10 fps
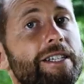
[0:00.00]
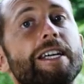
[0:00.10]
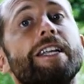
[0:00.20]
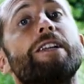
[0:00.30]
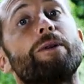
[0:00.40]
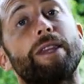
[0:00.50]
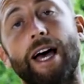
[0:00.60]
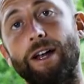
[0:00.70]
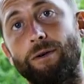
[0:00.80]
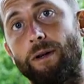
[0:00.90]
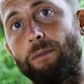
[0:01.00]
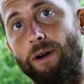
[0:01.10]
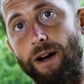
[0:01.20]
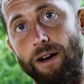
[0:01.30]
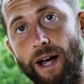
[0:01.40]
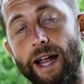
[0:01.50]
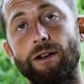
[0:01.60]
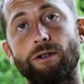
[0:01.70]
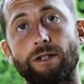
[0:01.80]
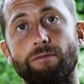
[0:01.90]
continue with annuals
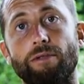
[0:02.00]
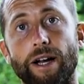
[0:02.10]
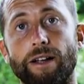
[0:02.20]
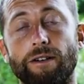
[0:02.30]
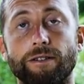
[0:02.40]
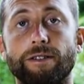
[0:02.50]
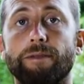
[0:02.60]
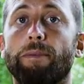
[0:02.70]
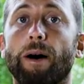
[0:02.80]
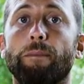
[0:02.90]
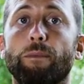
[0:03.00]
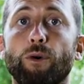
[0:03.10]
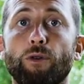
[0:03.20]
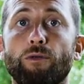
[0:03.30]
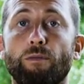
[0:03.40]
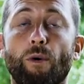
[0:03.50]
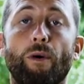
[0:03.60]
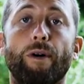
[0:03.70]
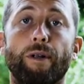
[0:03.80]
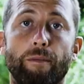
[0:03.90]
and perennials, but move
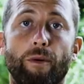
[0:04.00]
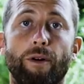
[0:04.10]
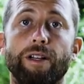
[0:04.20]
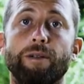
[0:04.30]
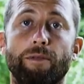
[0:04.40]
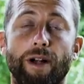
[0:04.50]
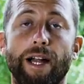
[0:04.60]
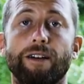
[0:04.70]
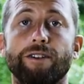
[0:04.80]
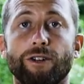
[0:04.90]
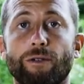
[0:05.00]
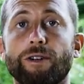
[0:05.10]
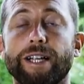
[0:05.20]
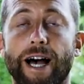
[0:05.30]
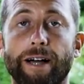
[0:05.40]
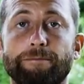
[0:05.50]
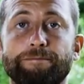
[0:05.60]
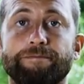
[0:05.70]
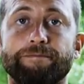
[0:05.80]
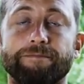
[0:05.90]
more and more into perennials over time.
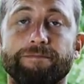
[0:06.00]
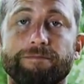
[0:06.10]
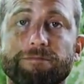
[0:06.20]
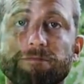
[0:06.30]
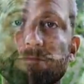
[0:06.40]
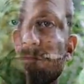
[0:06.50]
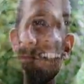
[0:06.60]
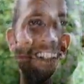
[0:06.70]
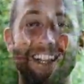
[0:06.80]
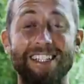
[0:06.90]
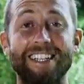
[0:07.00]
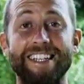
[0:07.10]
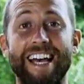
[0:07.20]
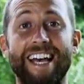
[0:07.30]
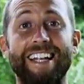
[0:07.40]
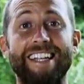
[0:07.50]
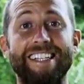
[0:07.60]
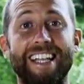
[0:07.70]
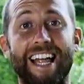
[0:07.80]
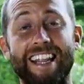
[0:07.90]
Lesson 10
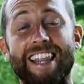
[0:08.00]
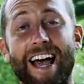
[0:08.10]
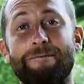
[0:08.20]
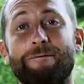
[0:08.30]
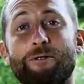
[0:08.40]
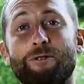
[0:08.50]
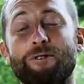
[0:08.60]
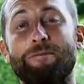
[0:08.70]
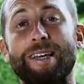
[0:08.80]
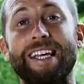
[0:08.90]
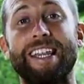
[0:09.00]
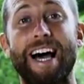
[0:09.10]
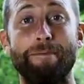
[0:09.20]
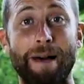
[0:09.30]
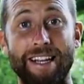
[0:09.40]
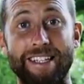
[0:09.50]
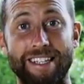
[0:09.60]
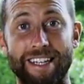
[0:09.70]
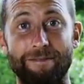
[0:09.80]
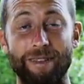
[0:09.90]
is let thy food be thy
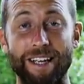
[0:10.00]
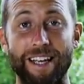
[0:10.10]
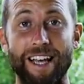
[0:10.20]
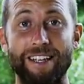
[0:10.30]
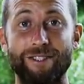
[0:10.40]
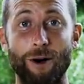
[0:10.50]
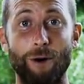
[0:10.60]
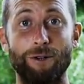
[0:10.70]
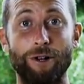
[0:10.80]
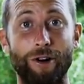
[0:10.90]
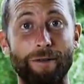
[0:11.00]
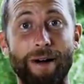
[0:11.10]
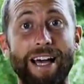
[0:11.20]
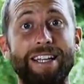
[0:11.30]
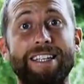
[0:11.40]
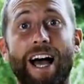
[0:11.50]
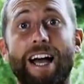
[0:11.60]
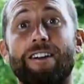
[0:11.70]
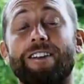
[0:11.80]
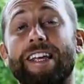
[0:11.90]
medicine. So during my
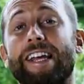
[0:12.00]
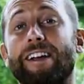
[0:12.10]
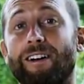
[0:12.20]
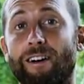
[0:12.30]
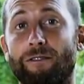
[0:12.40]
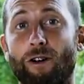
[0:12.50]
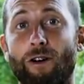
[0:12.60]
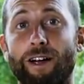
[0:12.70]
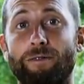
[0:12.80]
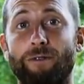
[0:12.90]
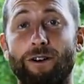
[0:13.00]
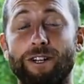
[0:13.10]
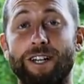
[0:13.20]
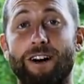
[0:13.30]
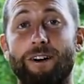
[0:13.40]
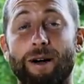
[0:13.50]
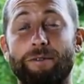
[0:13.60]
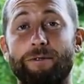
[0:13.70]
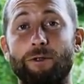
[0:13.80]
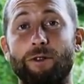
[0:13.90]
entire year of growing and foraging all my
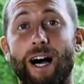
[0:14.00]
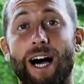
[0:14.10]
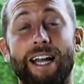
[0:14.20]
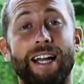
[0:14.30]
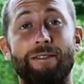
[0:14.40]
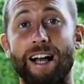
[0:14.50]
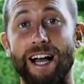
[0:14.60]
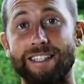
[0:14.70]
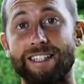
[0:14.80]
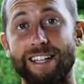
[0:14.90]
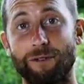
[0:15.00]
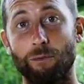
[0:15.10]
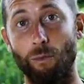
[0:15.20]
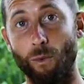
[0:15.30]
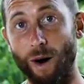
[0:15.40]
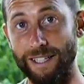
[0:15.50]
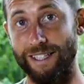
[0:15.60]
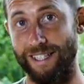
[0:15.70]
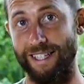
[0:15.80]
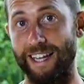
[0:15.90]
food, I never got sick
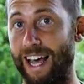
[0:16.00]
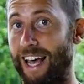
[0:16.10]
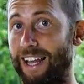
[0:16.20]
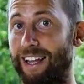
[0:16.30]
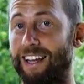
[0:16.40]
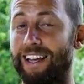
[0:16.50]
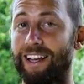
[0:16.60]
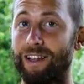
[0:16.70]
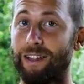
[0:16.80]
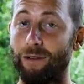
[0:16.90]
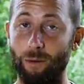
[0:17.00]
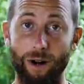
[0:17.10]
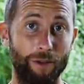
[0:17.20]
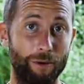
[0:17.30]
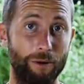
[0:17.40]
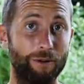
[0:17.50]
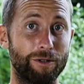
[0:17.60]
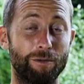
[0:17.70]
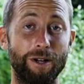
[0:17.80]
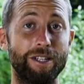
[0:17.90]
once. And one of the
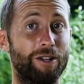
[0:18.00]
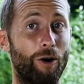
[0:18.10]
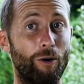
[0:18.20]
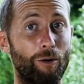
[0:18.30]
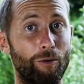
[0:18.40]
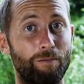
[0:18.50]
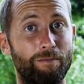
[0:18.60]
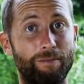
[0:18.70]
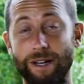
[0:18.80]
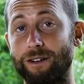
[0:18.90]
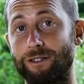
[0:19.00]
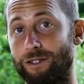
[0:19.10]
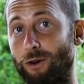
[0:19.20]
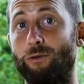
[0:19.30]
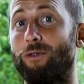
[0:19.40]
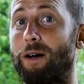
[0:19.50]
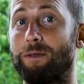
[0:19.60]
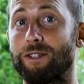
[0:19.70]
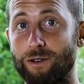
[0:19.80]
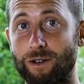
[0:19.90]
rules was no pills, no
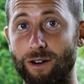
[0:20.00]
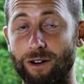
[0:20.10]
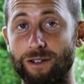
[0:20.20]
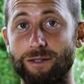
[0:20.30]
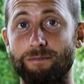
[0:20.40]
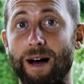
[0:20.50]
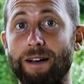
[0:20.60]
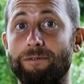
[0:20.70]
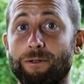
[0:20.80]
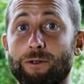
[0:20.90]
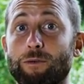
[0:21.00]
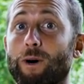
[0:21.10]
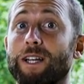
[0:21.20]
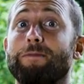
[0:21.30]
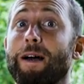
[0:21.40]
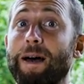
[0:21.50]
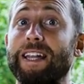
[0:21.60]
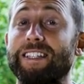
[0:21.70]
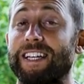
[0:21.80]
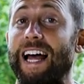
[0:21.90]
pharmaceuticals. My food was my
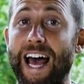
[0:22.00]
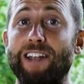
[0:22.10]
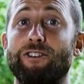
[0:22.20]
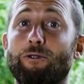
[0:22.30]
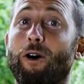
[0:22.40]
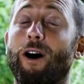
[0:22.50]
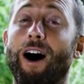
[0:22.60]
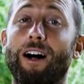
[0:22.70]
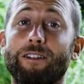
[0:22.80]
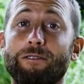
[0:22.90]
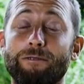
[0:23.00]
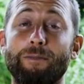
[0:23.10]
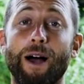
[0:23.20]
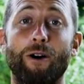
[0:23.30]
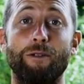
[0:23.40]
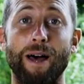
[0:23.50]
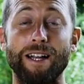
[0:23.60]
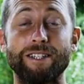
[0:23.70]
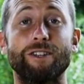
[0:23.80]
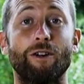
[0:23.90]
medicine. I had to grow all of my own
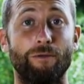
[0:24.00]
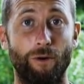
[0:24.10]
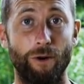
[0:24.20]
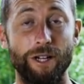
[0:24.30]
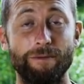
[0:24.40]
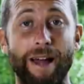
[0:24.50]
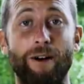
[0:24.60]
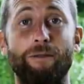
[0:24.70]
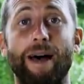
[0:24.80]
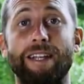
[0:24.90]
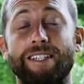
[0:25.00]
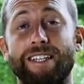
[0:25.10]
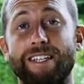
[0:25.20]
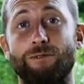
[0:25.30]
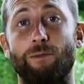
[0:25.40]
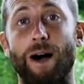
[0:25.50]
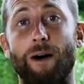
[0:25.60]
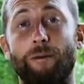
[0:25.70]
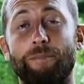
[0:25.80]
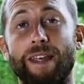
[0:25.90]
medicine or forage my own medicine as
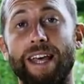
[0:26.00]
well.